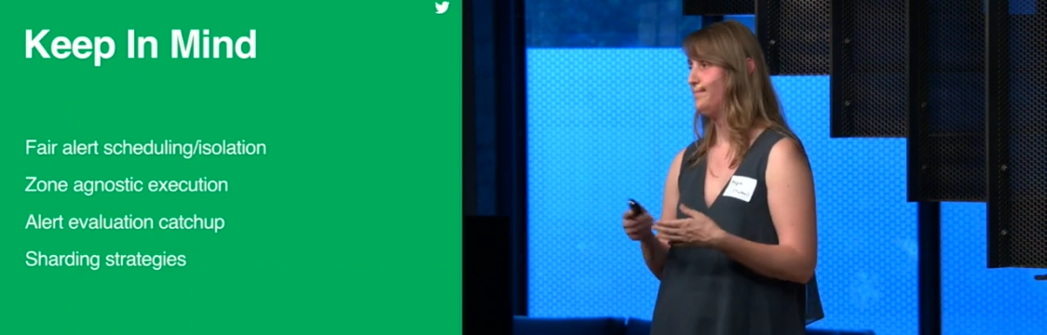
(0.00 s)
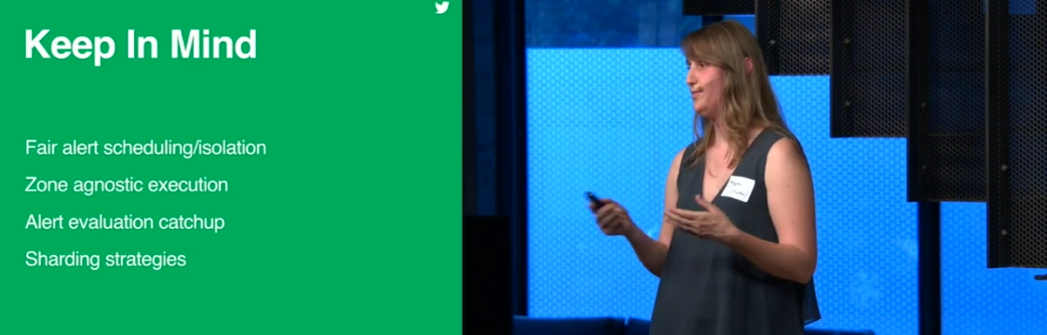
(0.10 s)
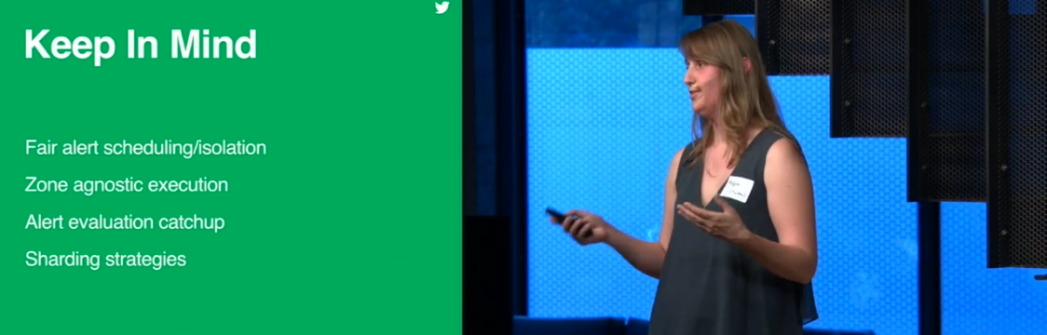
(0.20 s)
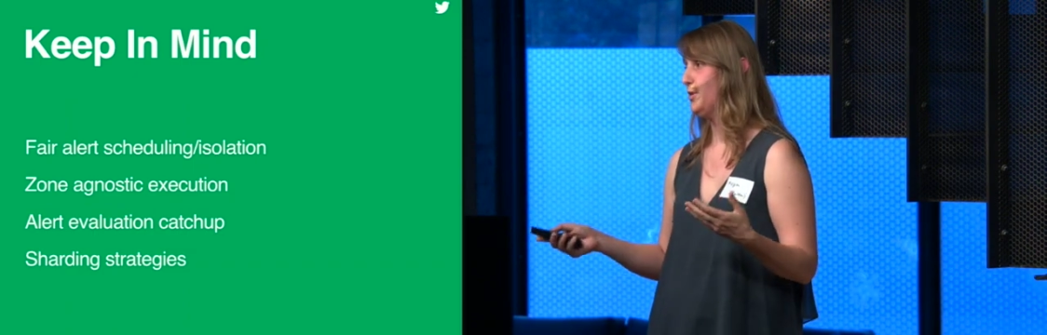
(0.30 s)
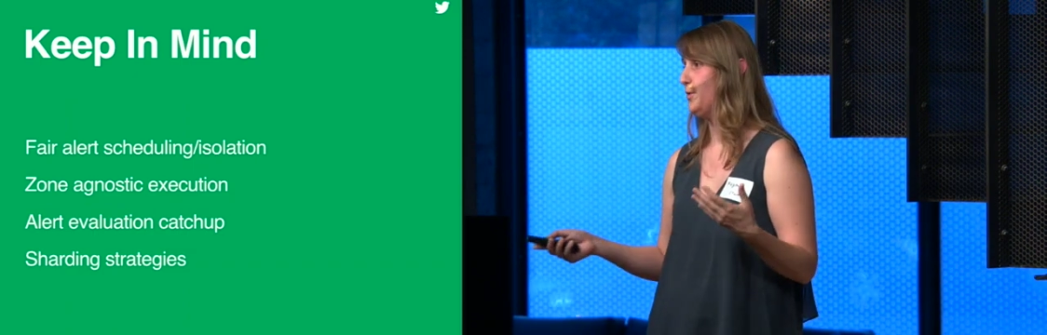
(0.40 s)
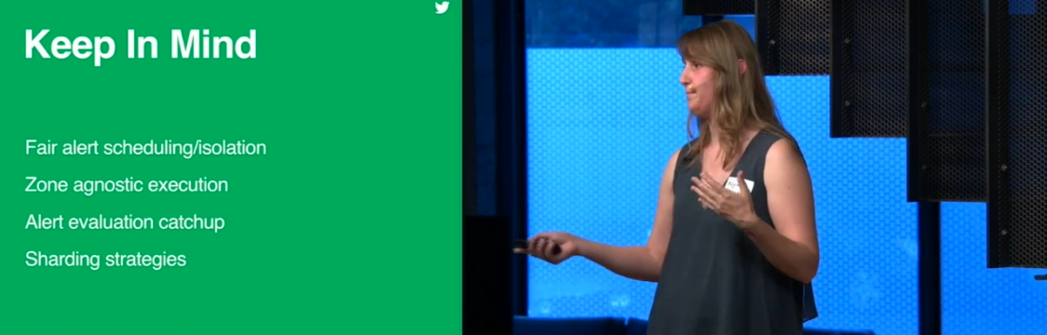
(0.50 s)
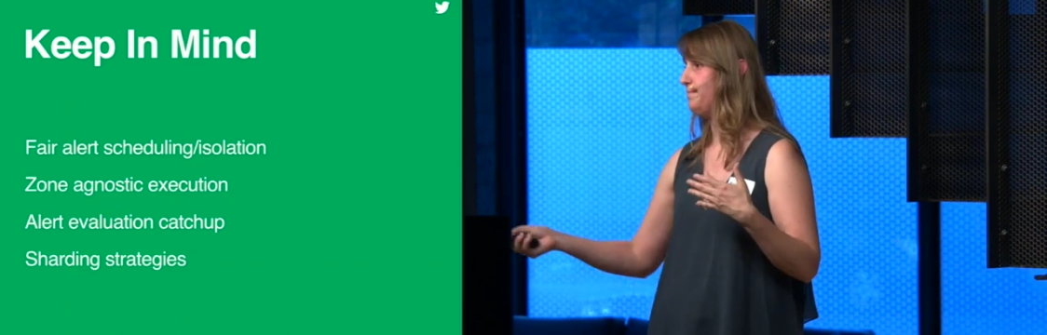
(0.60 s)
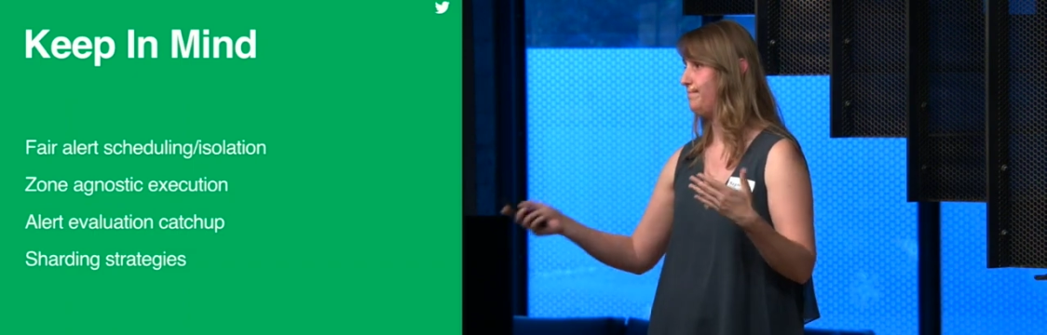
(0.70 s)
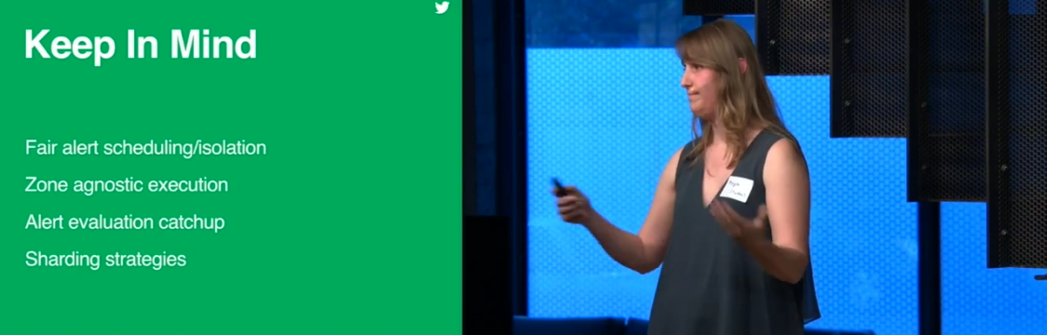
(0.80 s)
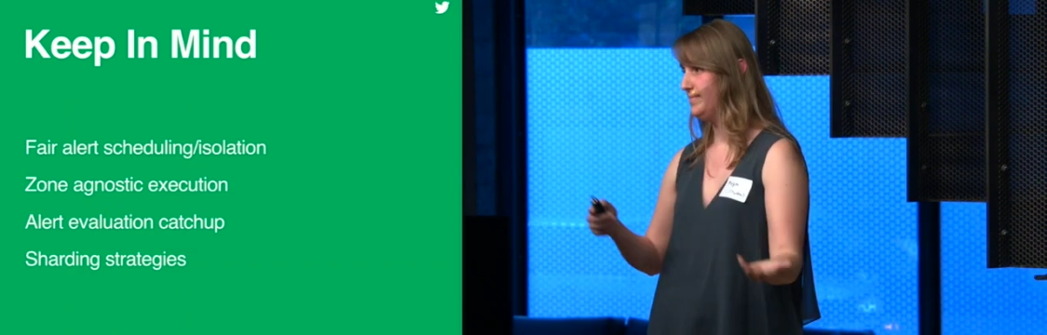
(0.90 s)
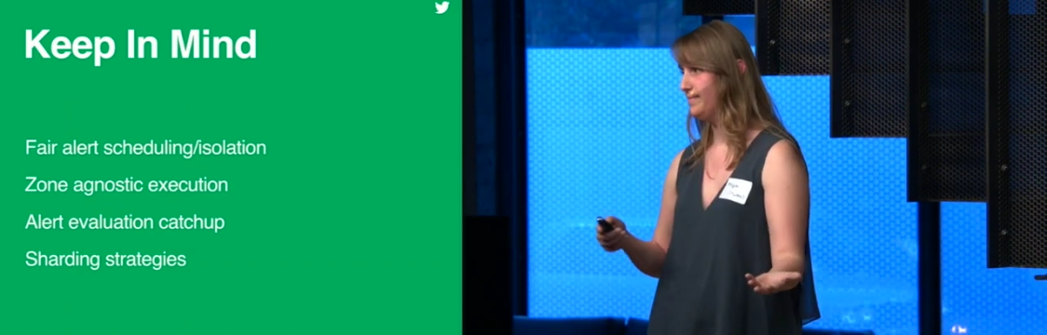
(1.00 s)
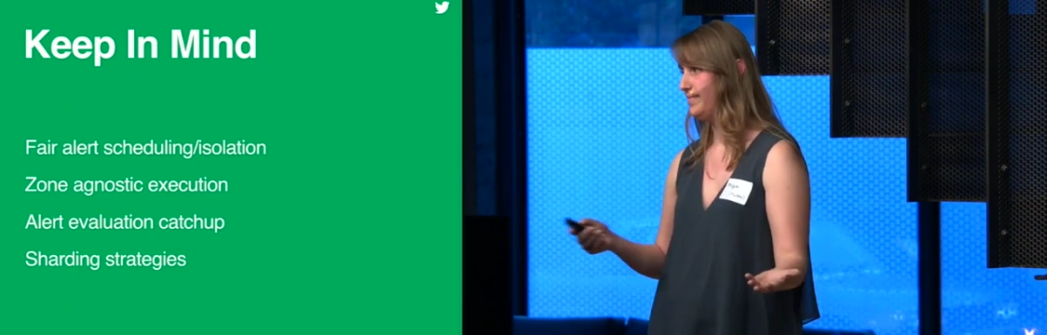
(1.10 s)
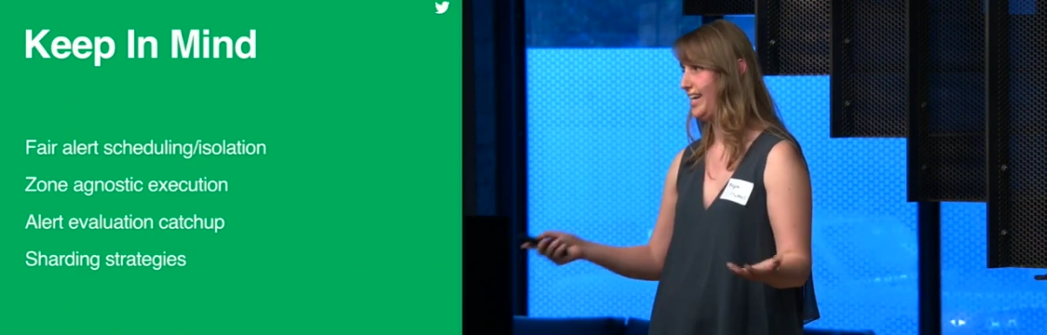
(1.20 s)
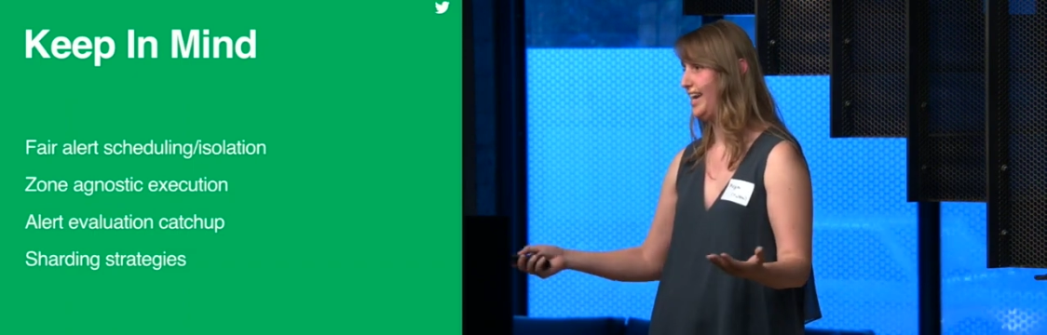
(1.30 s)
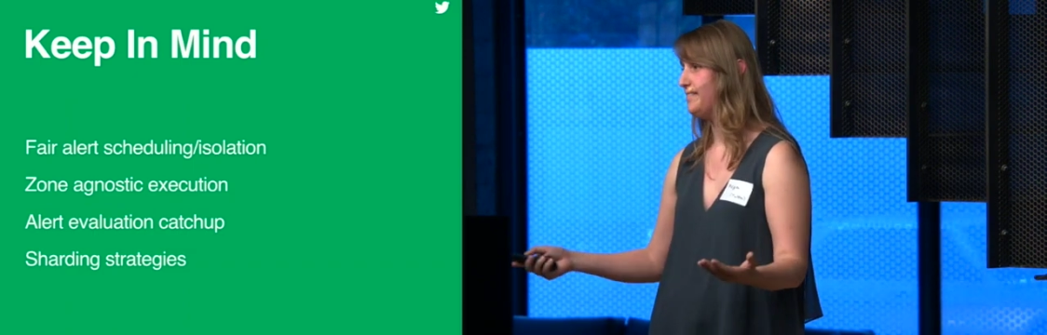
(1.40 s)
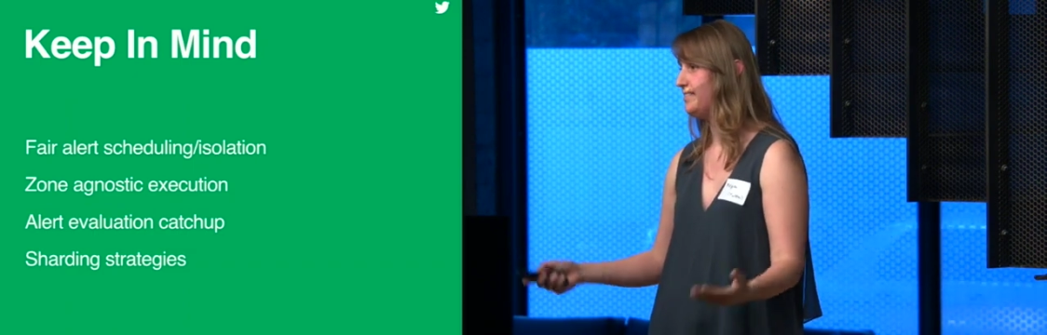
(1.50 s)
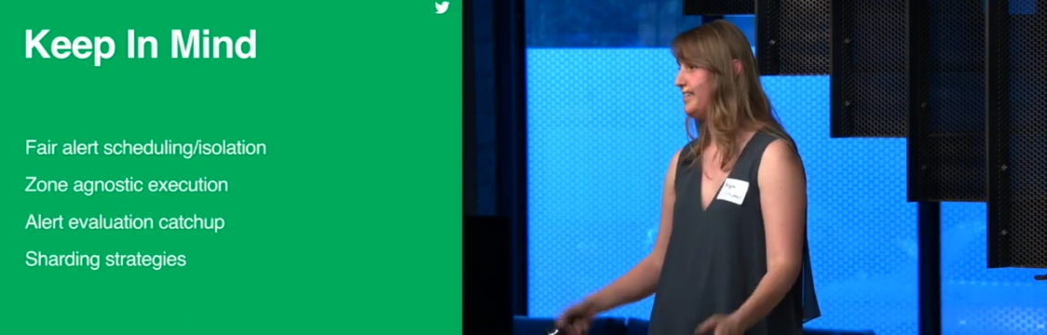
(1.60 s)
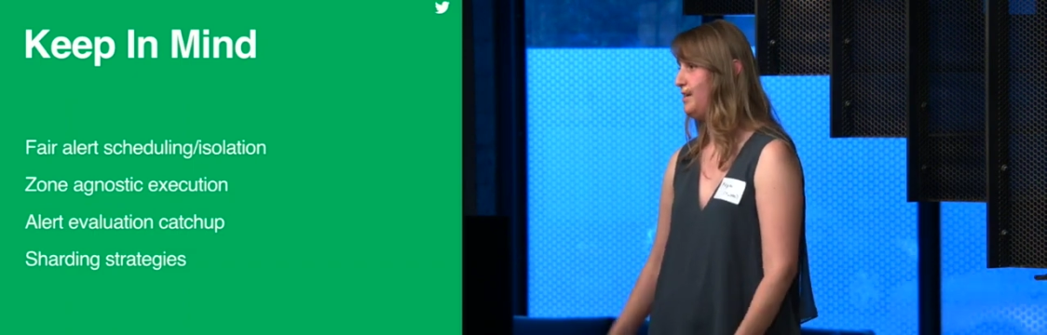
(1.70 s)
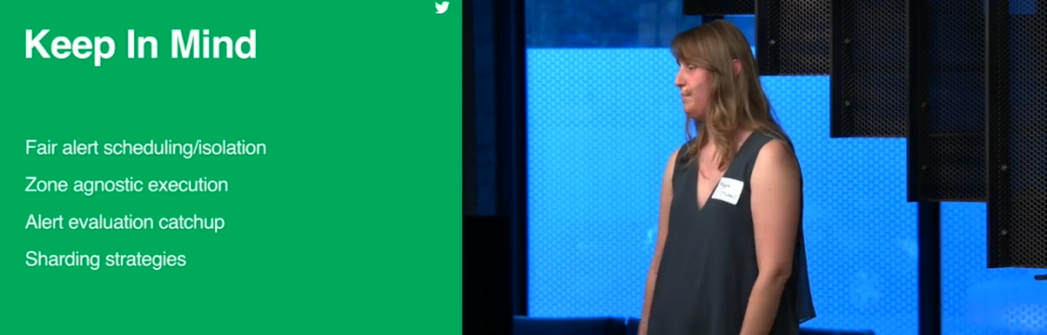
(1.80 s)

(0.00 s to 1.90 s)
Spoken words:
So again,